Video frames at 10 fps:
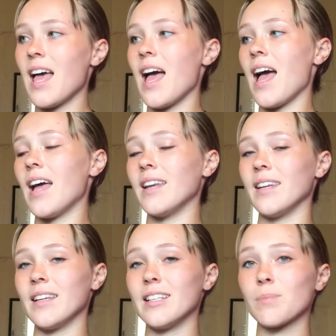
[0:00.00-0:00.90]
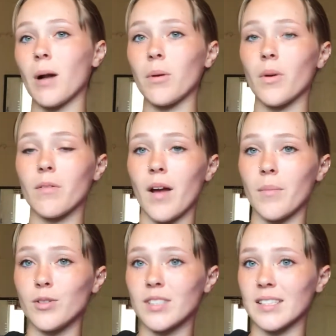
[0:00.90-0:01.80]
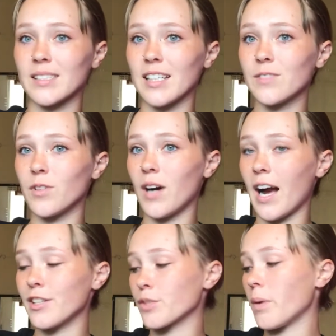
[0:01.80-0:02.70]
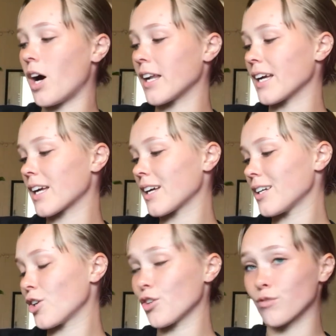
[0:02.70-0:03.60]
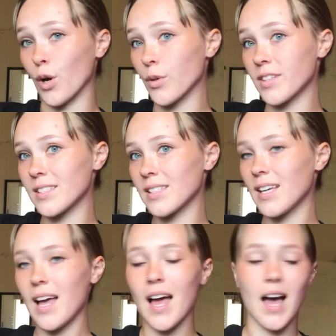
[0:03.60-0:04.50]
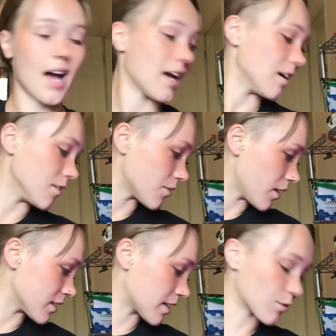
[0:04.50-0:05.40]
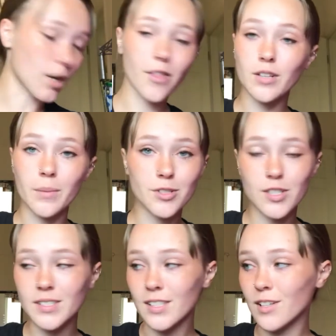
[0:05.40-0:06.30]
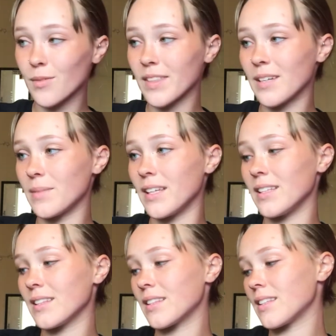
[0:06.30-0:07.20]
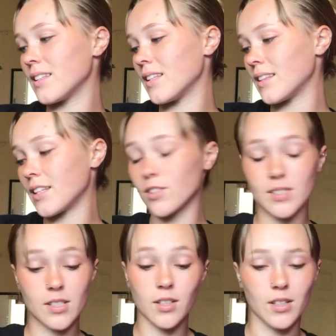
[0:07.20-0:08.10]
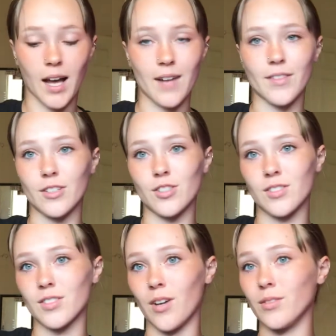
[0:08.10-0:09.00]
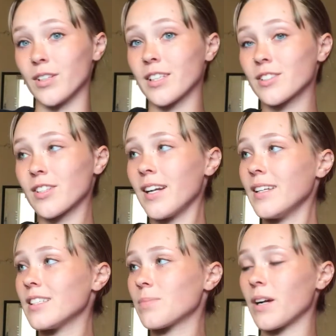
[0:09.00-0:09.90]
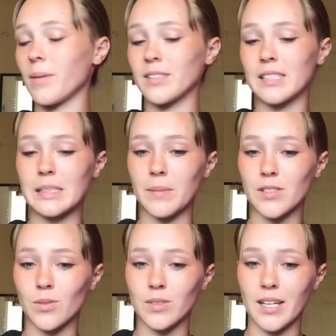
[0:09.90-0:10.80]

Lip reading: and he's probably one of my most successful hydroponic growths. I have several other lemon trees I started with him that they're still alive. They just don't look as great. He's probably about 6 months old